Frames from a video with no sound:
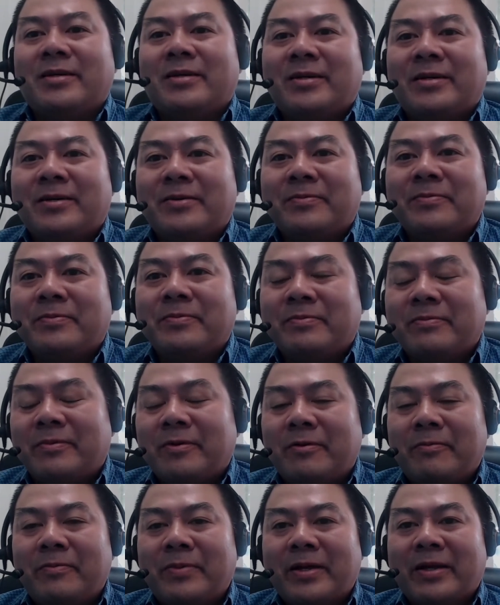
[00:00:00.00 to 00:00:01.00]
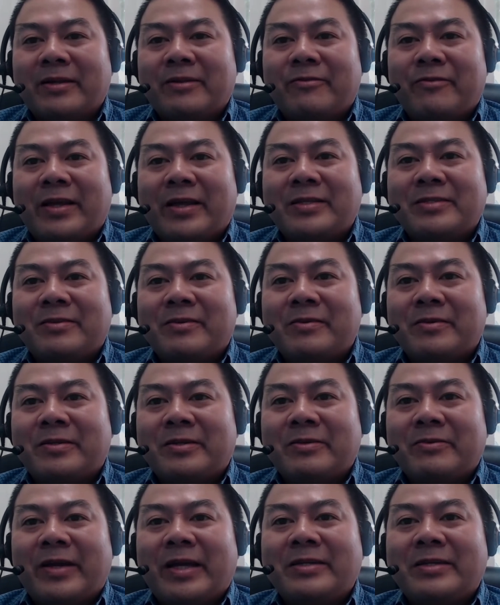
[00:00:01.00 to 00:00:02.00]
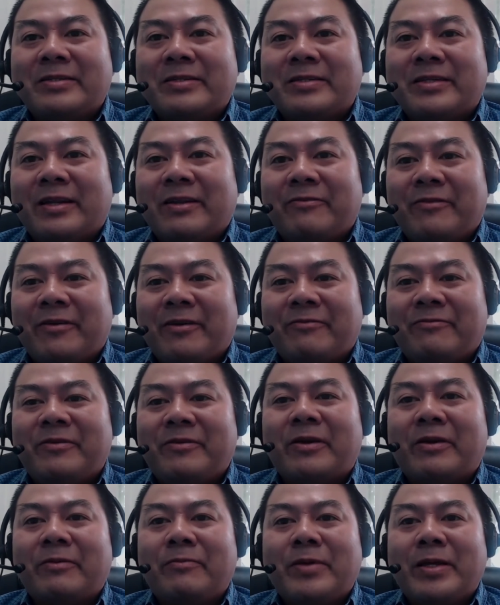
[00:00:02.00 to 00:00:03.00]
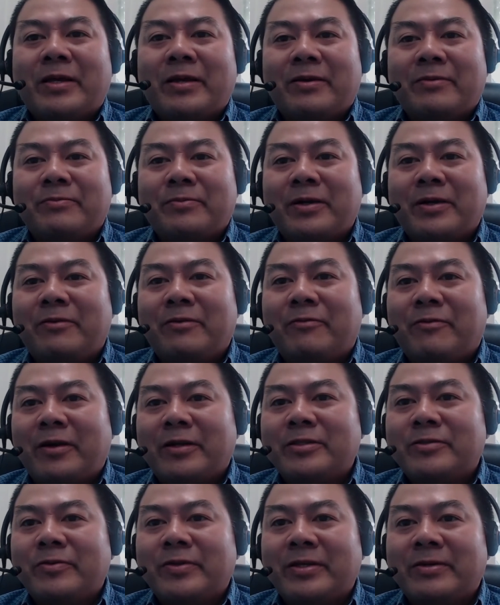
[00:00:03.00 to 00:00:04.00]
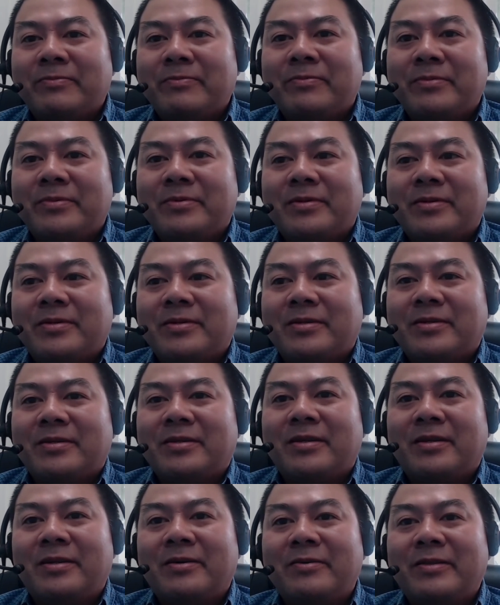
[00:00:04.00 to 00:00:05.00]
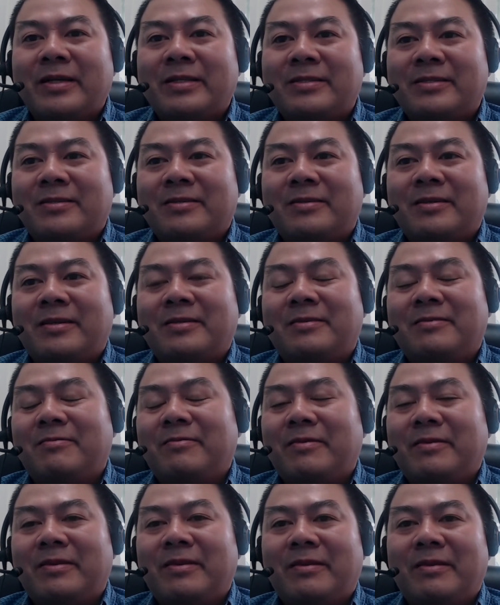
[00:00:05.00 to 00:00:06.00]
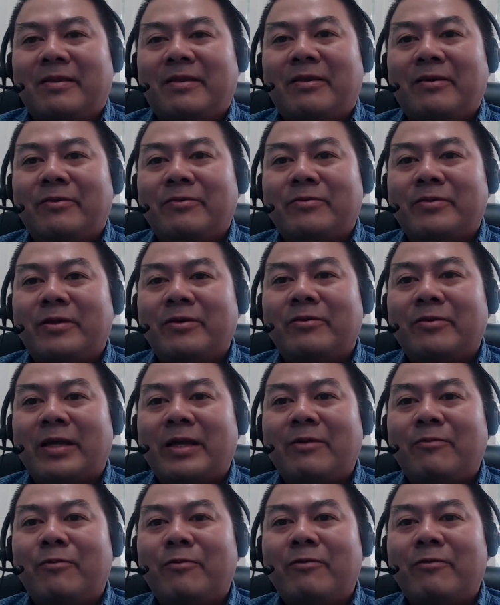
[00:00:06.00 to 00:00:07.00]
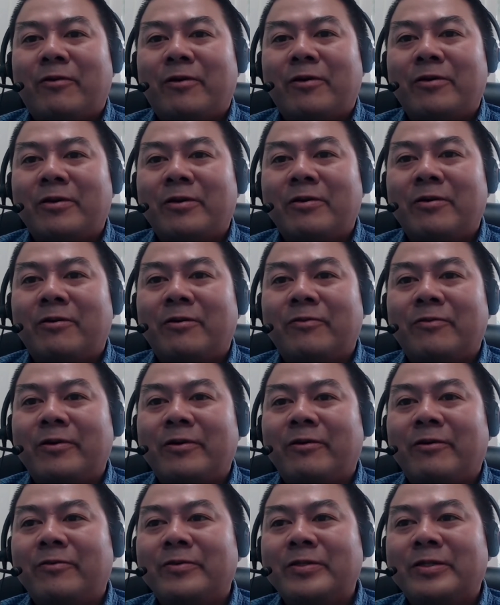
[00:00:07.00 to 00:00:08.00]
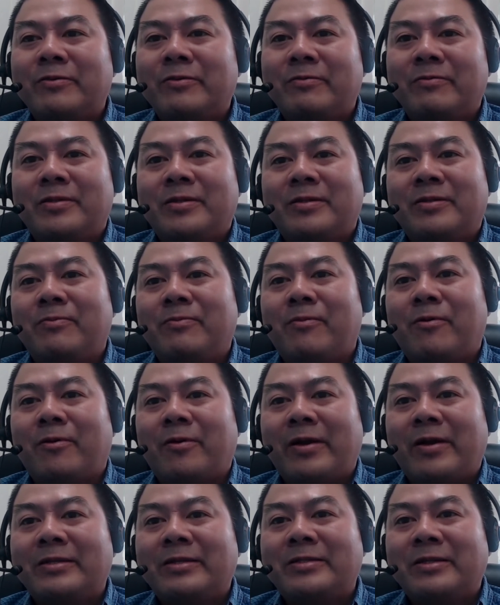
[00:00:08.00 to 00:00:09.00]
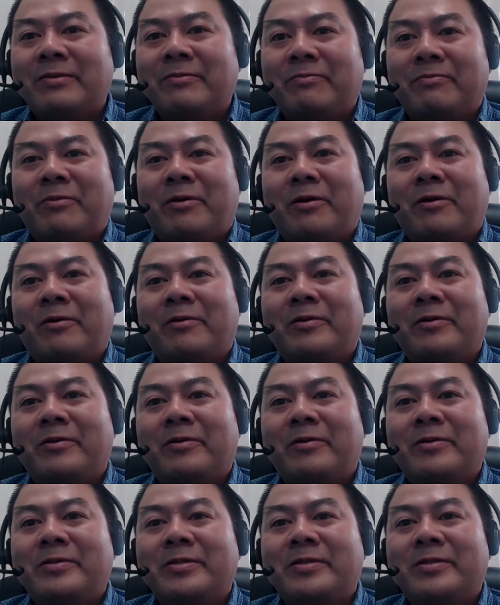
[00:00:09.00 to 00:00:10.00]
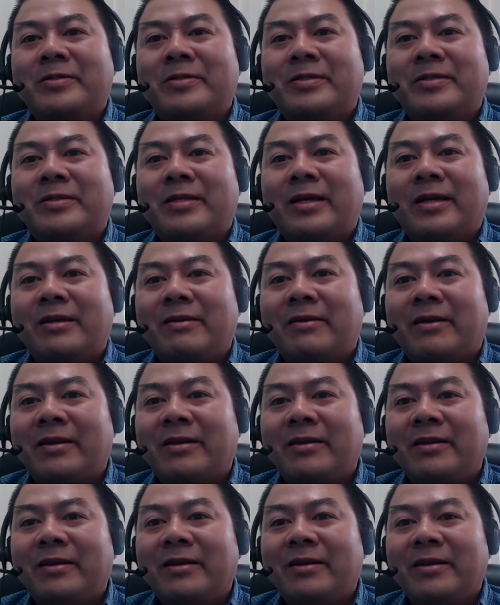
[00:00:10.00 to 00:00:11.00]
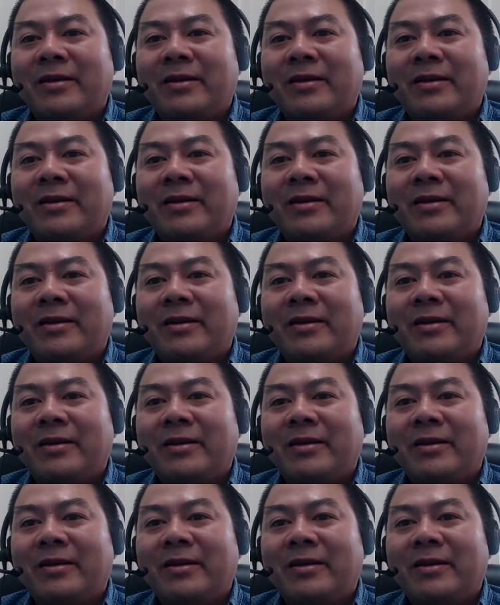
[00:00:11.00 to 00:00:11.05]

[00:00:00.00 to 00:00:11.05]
um, your biggest fans are your two agents, and if, if you can become good friends with them, you know that's that's they'll they'll keep referring you over and over to to more agent partners that you can